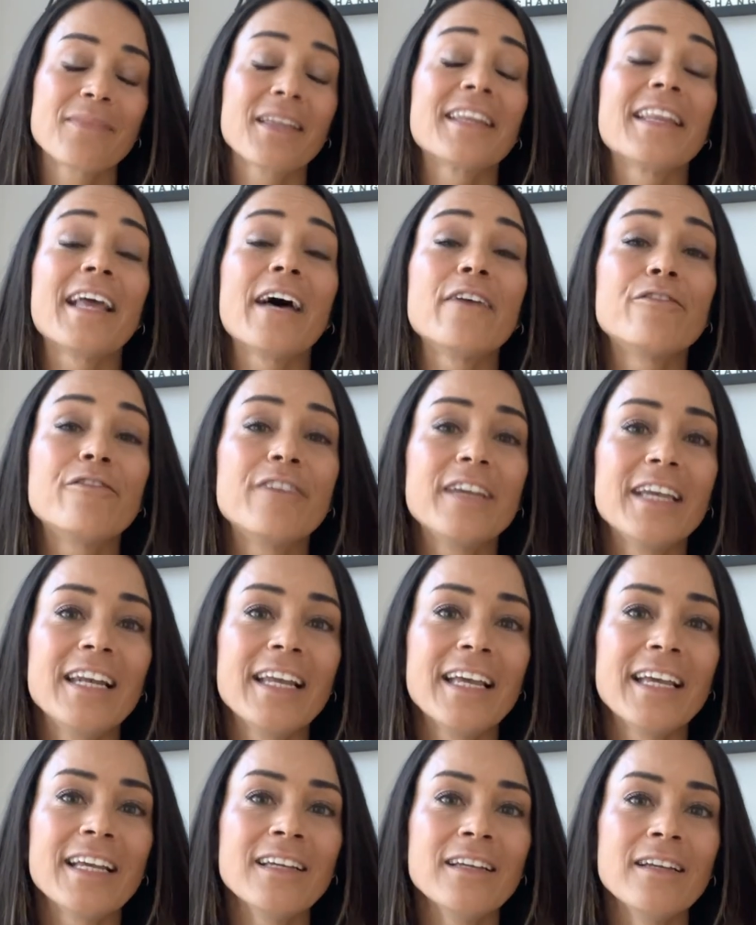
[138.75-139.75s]
That
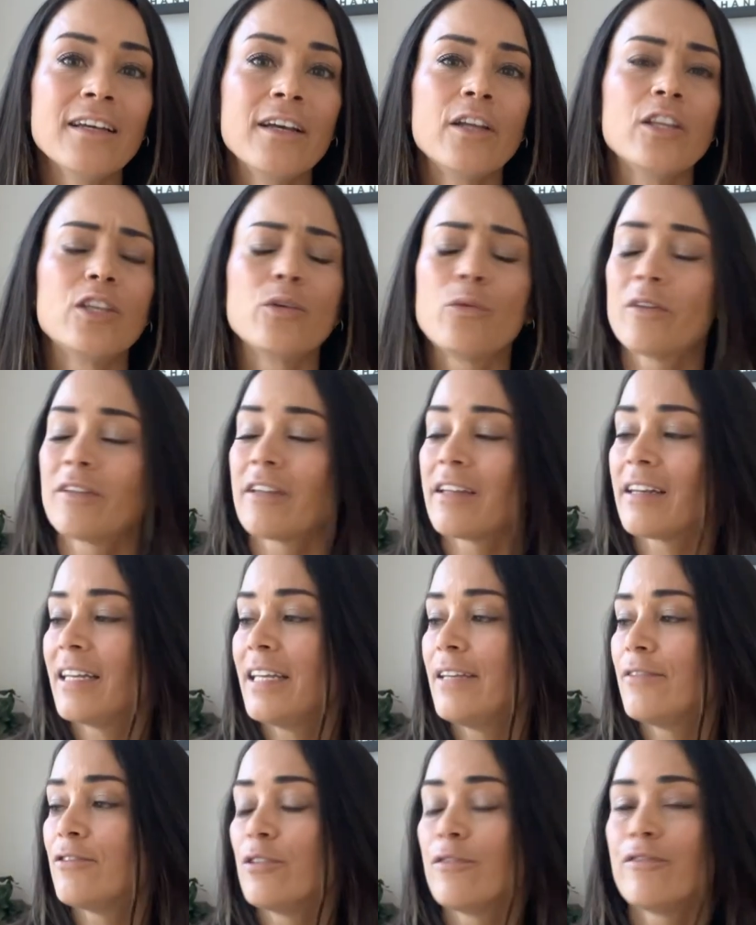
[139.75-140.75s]
feeling, the one that
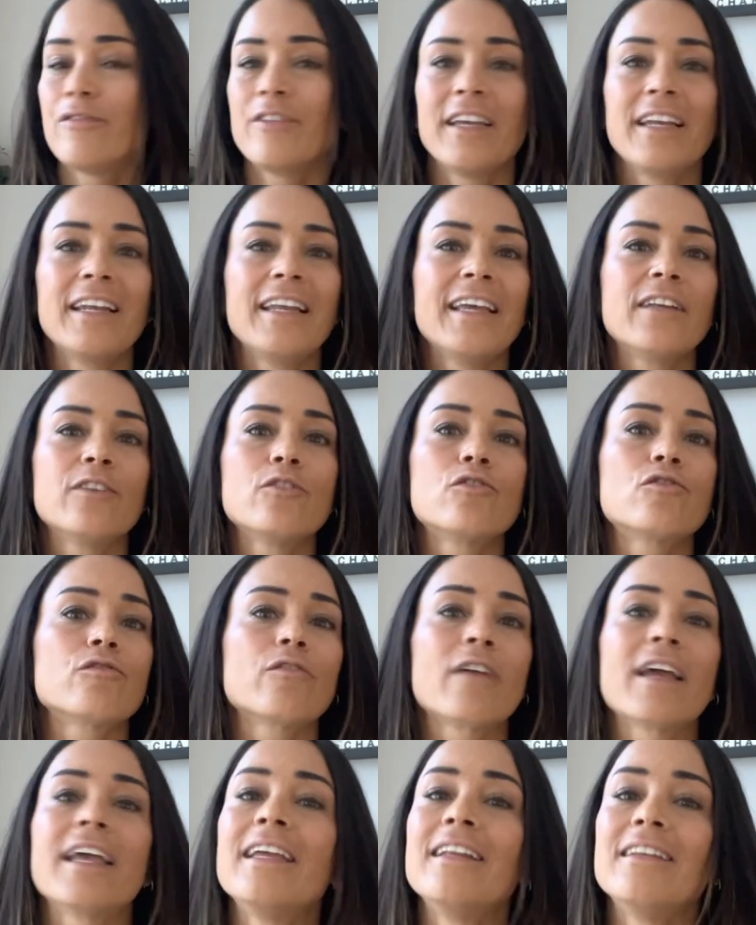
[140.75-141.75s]
leaves you feeling
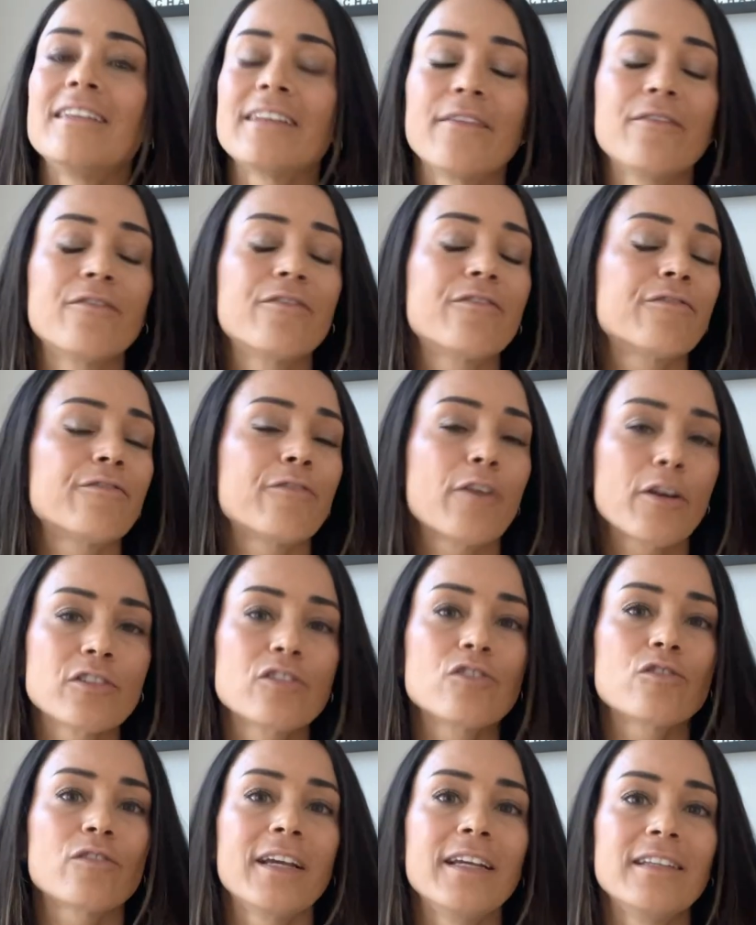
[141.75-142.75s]
drained and
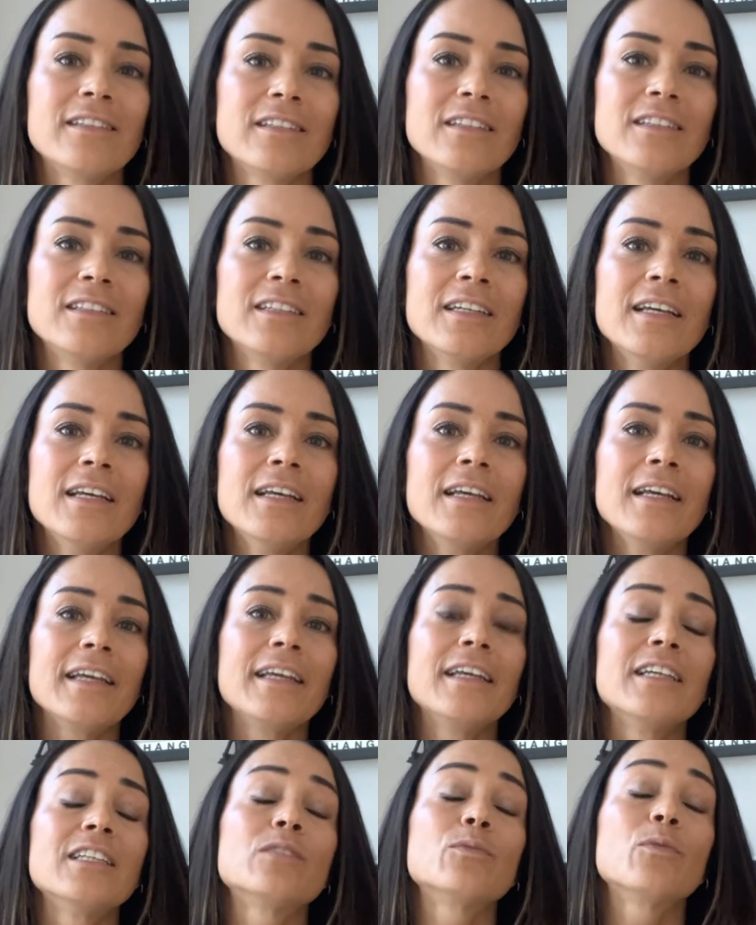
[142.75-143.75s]
frustrated,
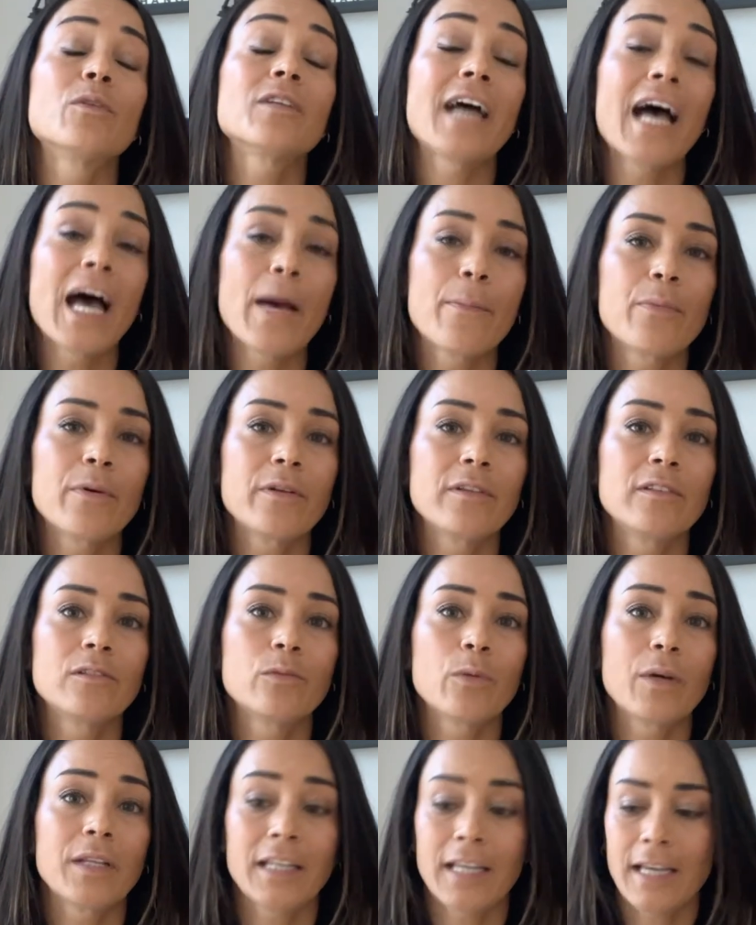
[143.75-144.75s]
is what
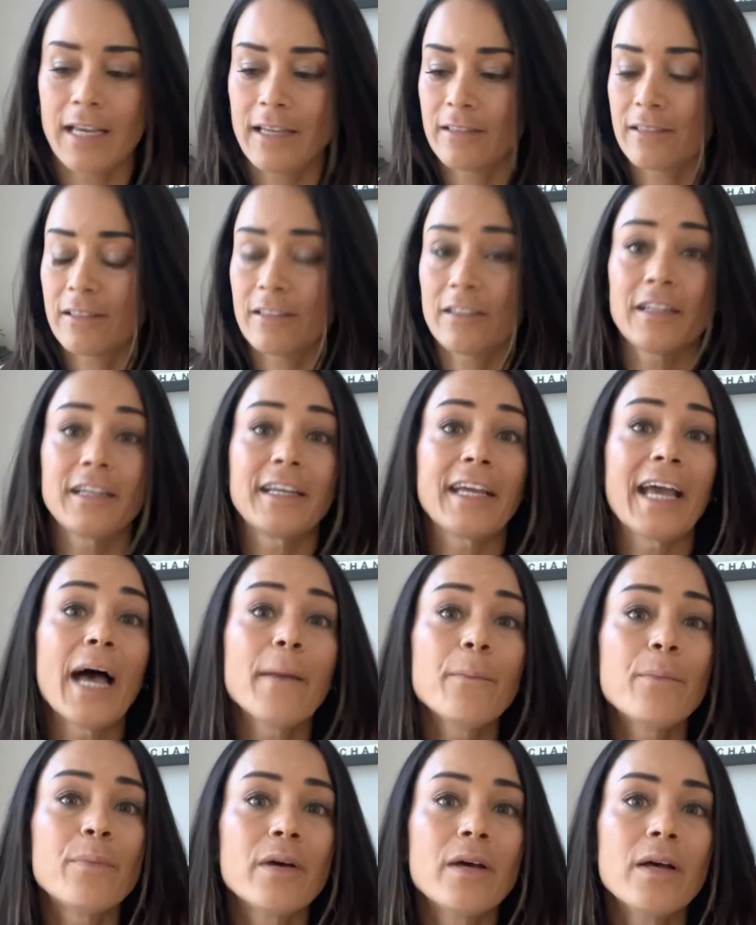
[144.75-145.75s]
happens when there's a
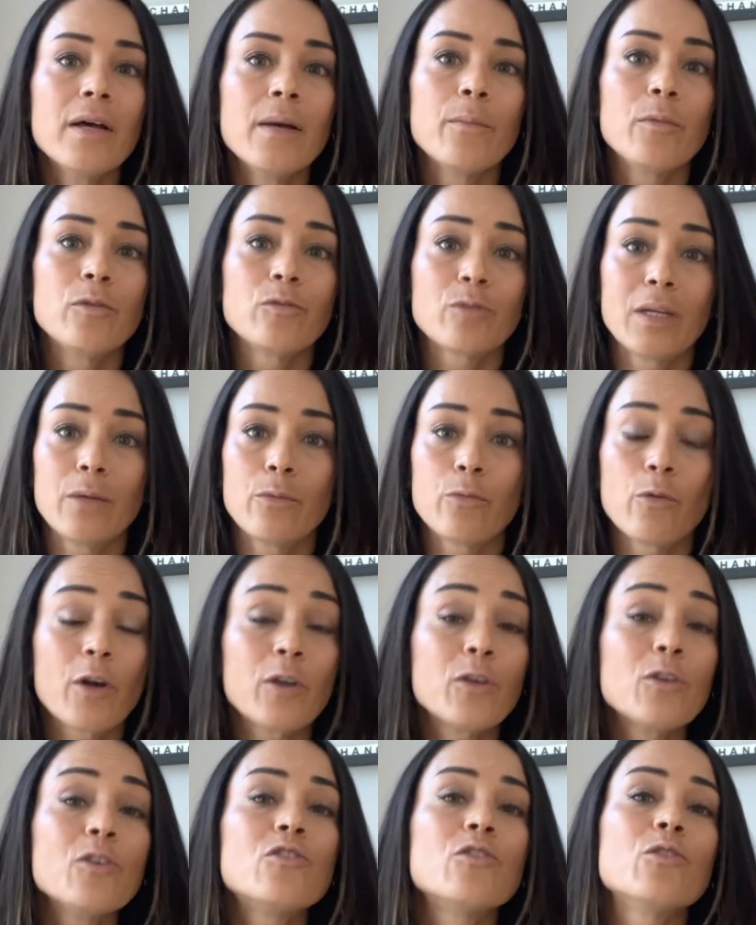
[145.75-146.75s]
gap between
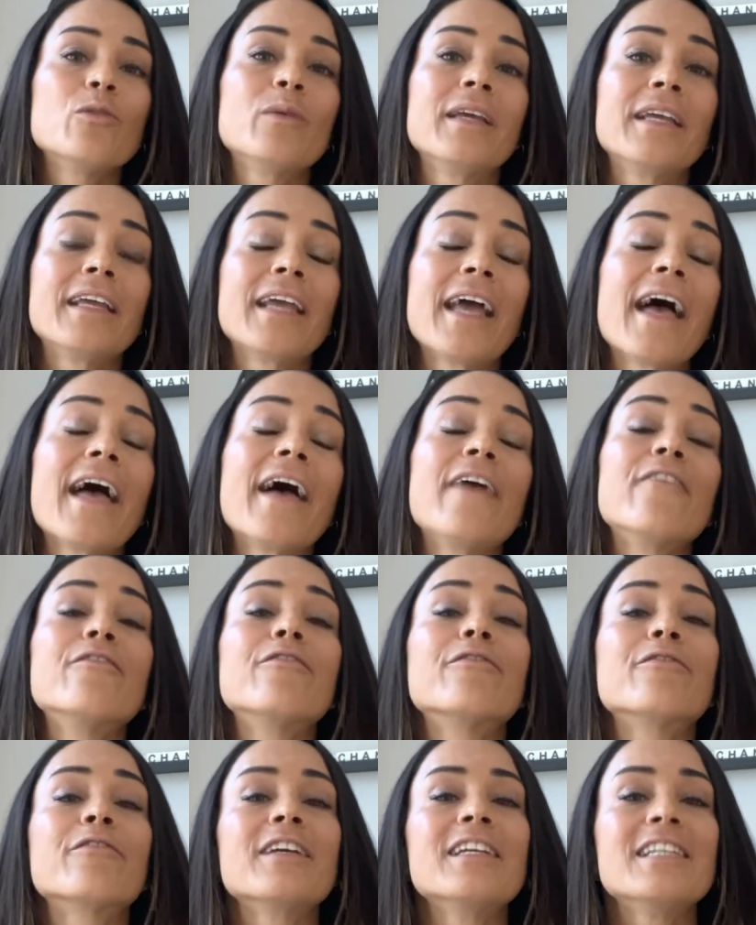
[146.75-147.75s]
what you're doing
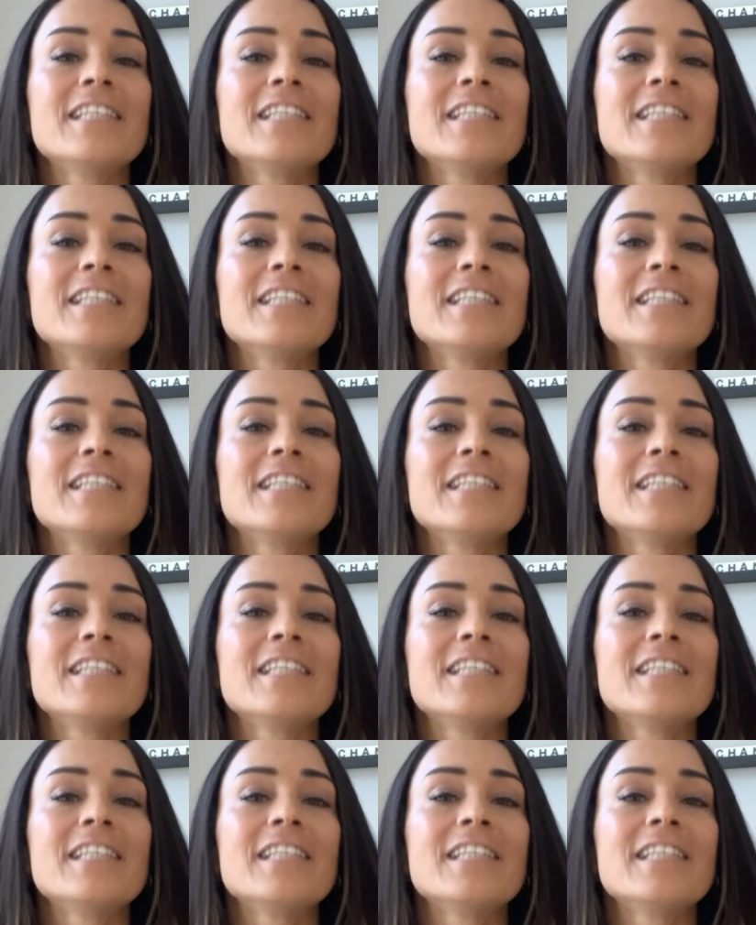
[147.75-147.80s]
every